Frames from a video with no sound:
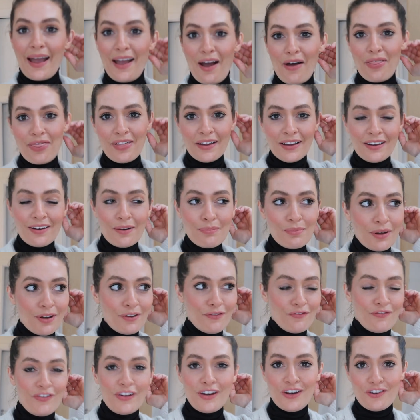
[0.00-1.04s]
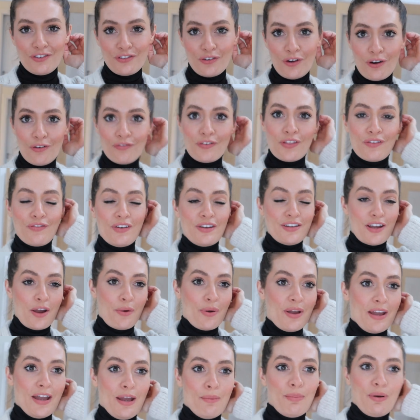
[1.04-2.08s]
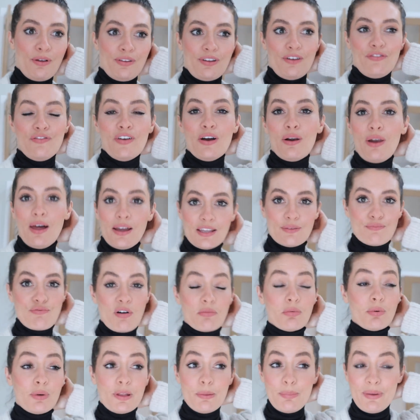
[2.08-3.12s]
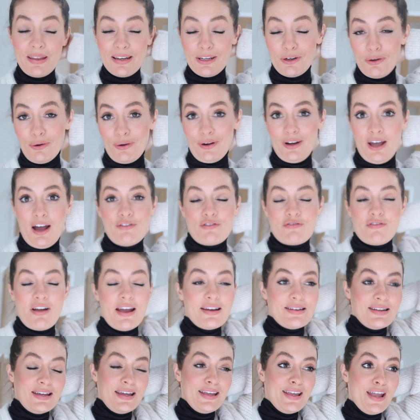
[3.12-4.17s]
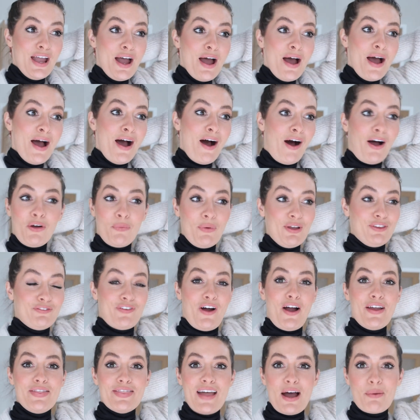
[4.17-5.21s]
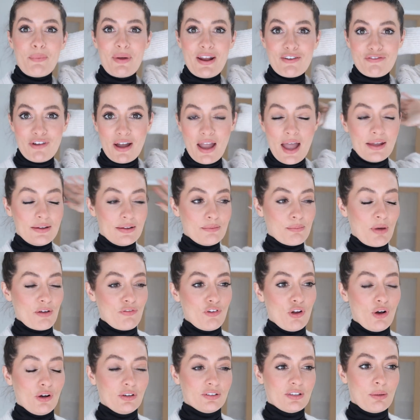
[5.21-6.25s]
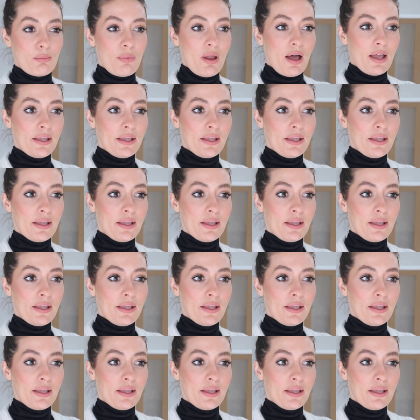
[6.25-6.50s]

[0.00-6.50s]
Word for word: Okay, I think I'm gonna finish off the video here because I feel like it's probably been long enough already. I always find that whenever I edit my vlogs, I'm